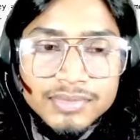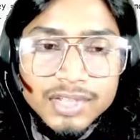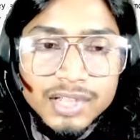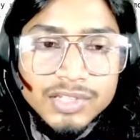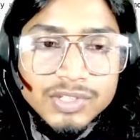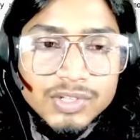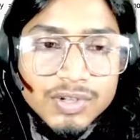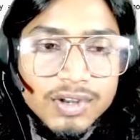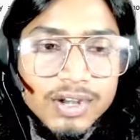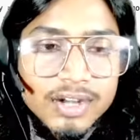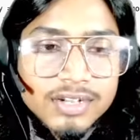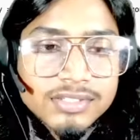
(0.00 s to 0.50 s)

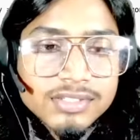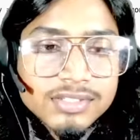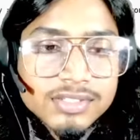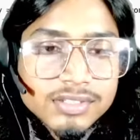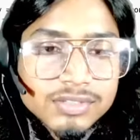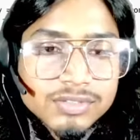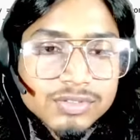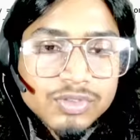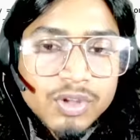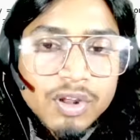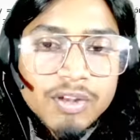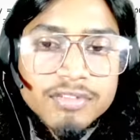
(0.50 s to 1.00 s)
So let's
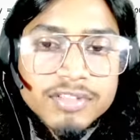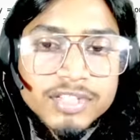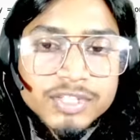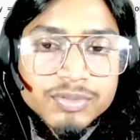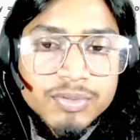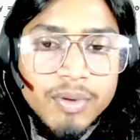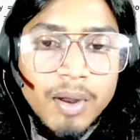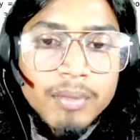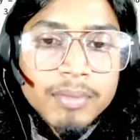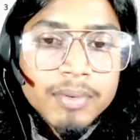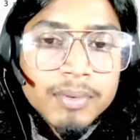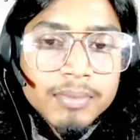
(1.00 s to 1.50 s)
solve this
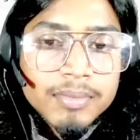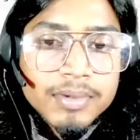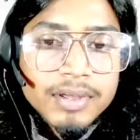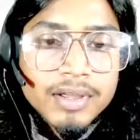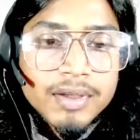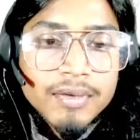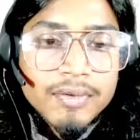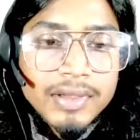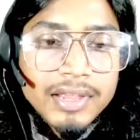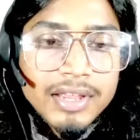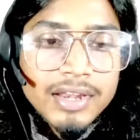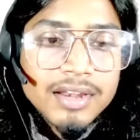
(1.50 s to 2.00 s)
problem.
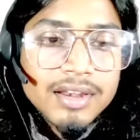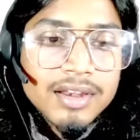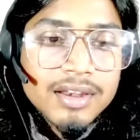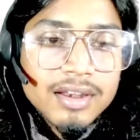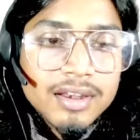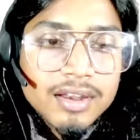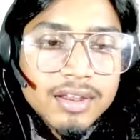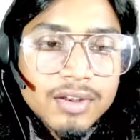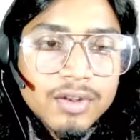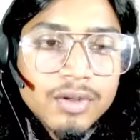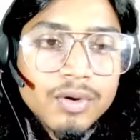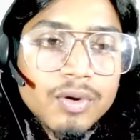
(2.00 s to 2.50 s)

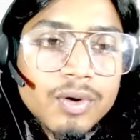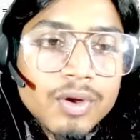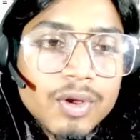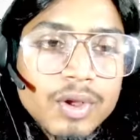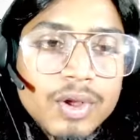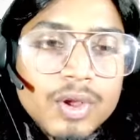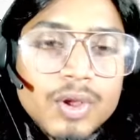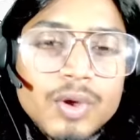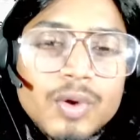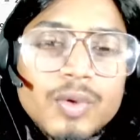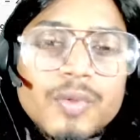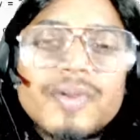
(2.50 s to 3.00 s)

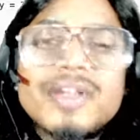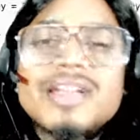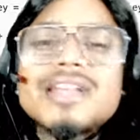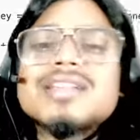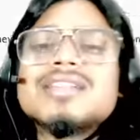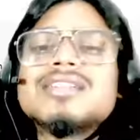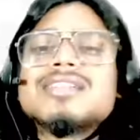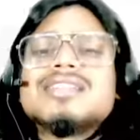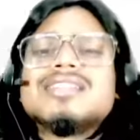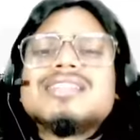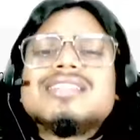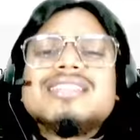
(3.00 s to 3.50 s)
We
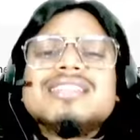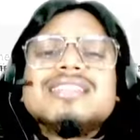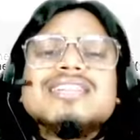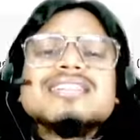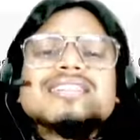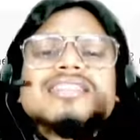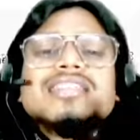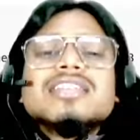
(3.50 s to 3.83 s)
can easily